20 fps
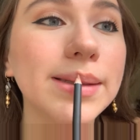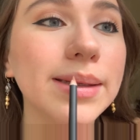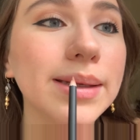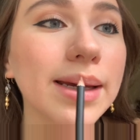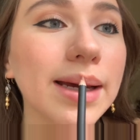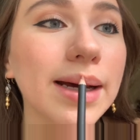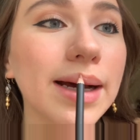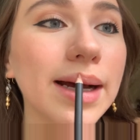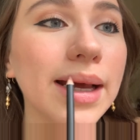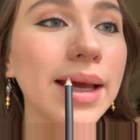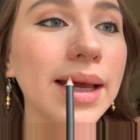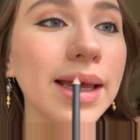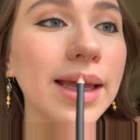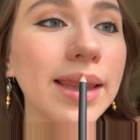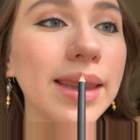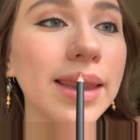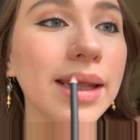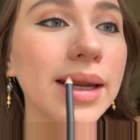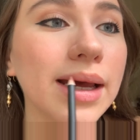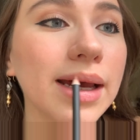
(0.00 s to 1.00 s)
a
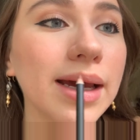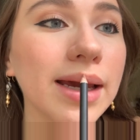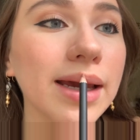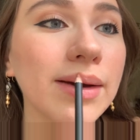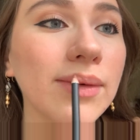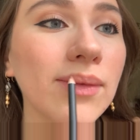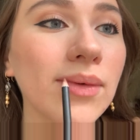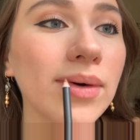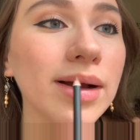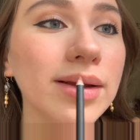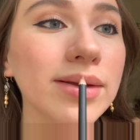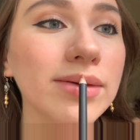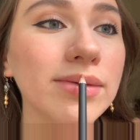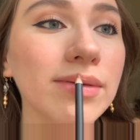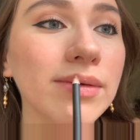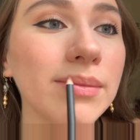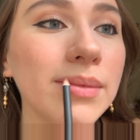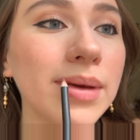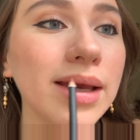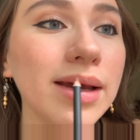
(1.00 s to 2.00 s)
guy that I
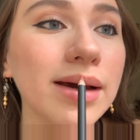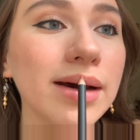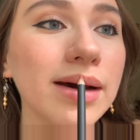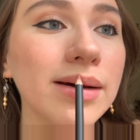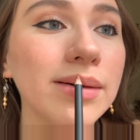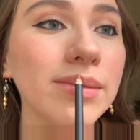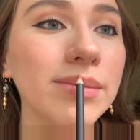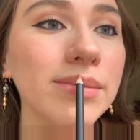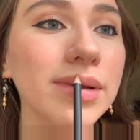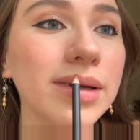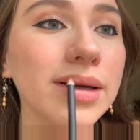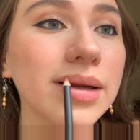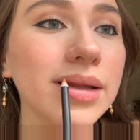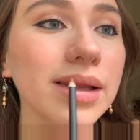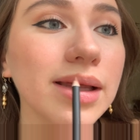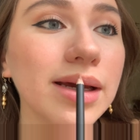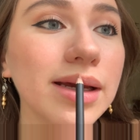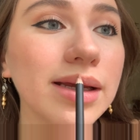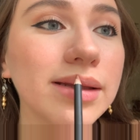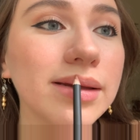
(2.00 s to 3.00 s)
watch for makeup that I
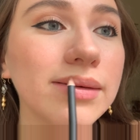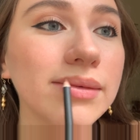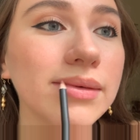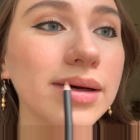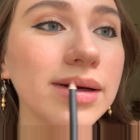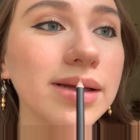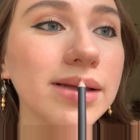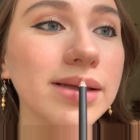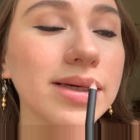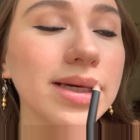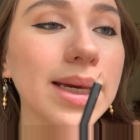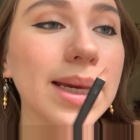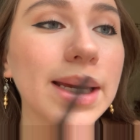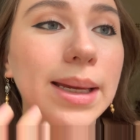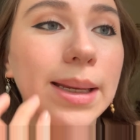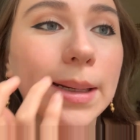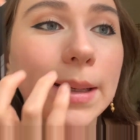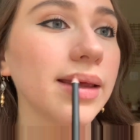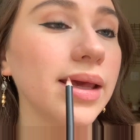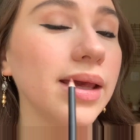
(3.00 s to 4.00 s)
like to watch
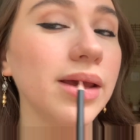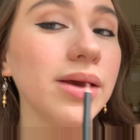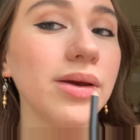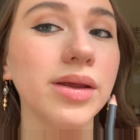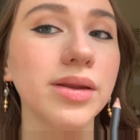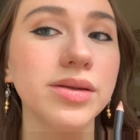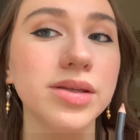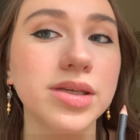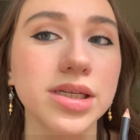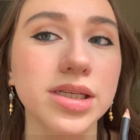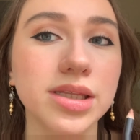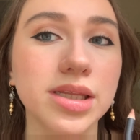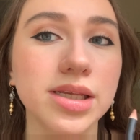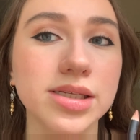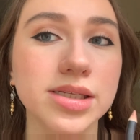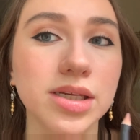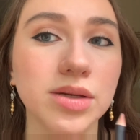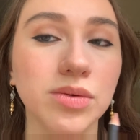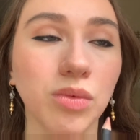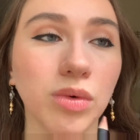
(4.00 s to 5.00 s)
and he did
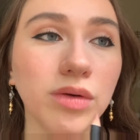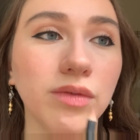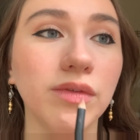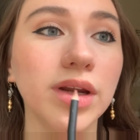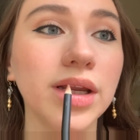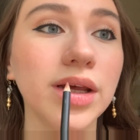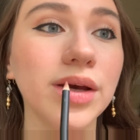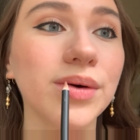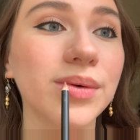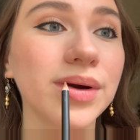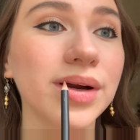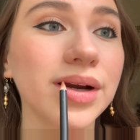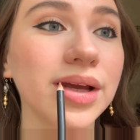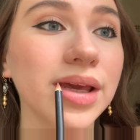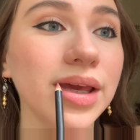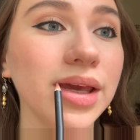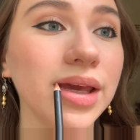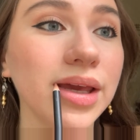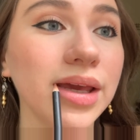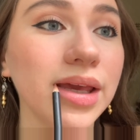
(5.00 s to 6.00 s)
this in one video where
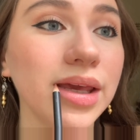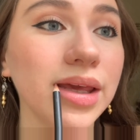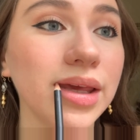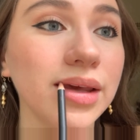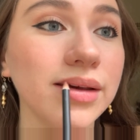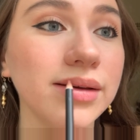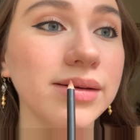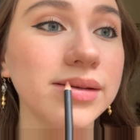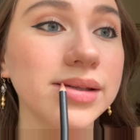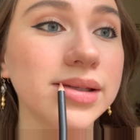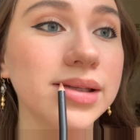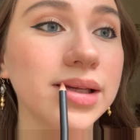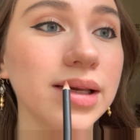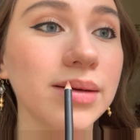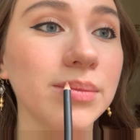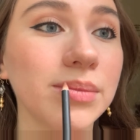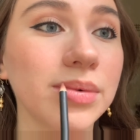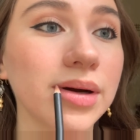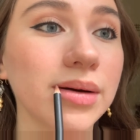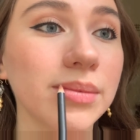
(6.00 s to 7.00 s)
he used
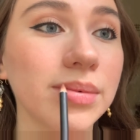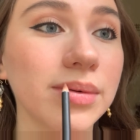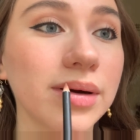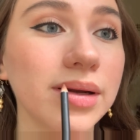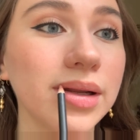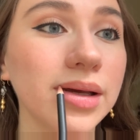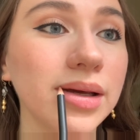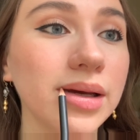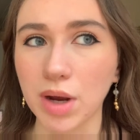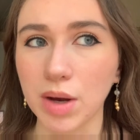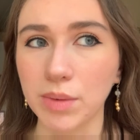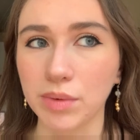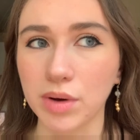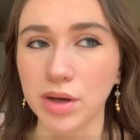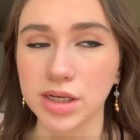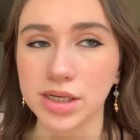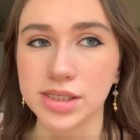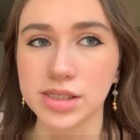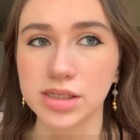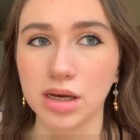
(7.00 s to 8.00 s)
a brow product. Brow
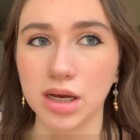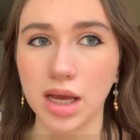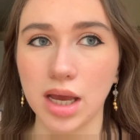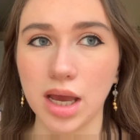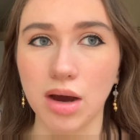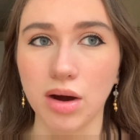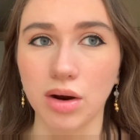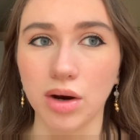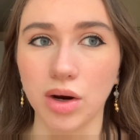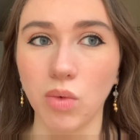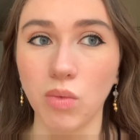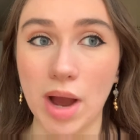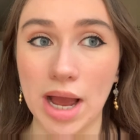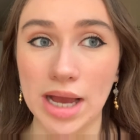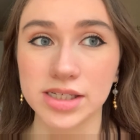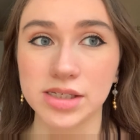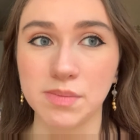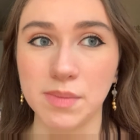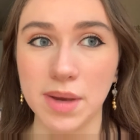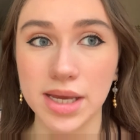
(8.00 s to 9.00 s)
products are
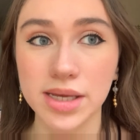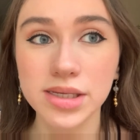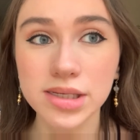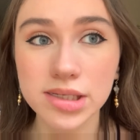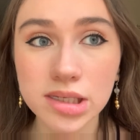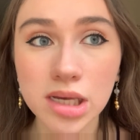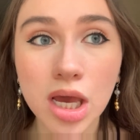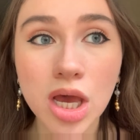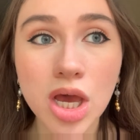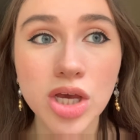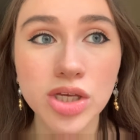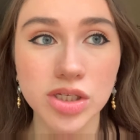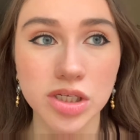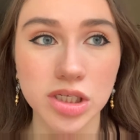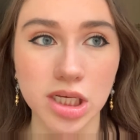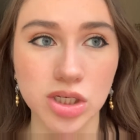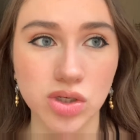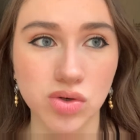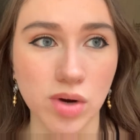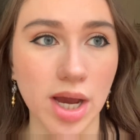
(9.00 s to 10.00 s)
wax based
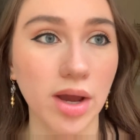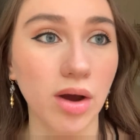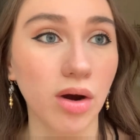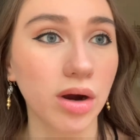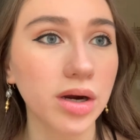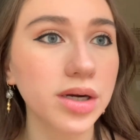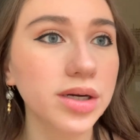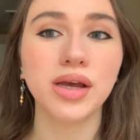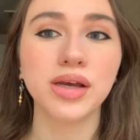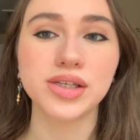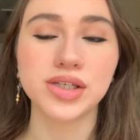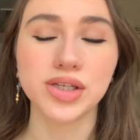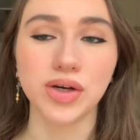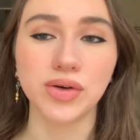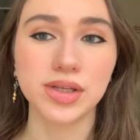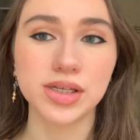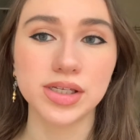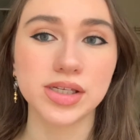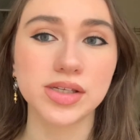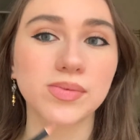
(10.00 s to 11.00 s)
so they dry hard.
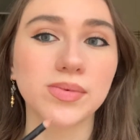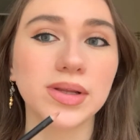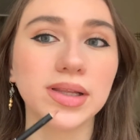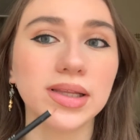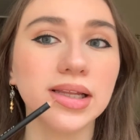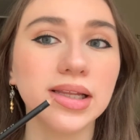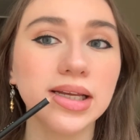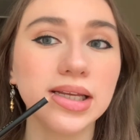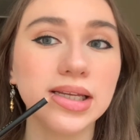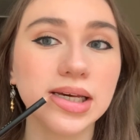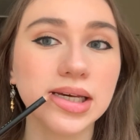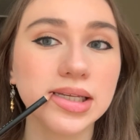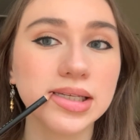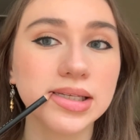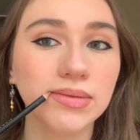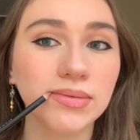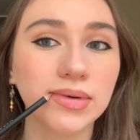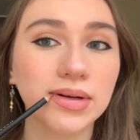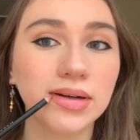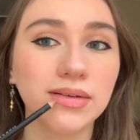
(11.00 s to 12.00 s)
So this is what Lily
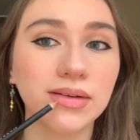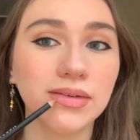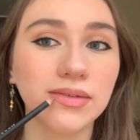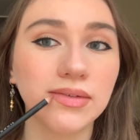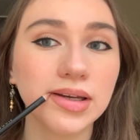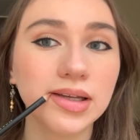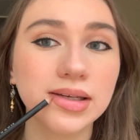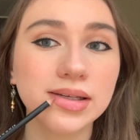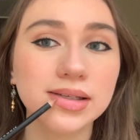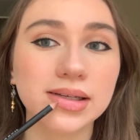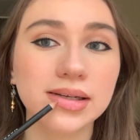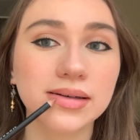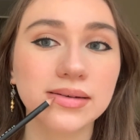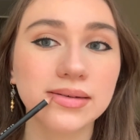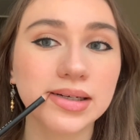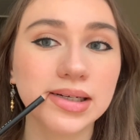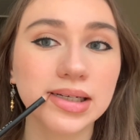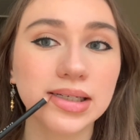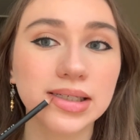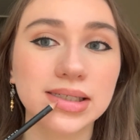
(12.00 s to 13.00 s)
does in one of the videos that I
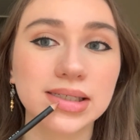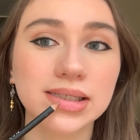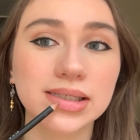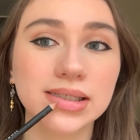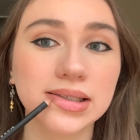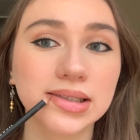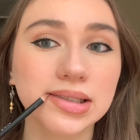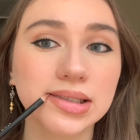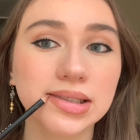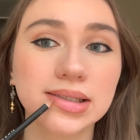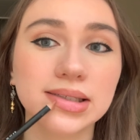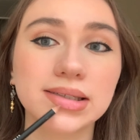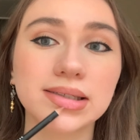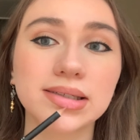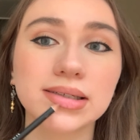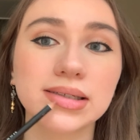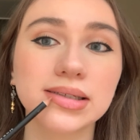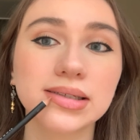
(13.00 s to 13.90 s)
watch. She just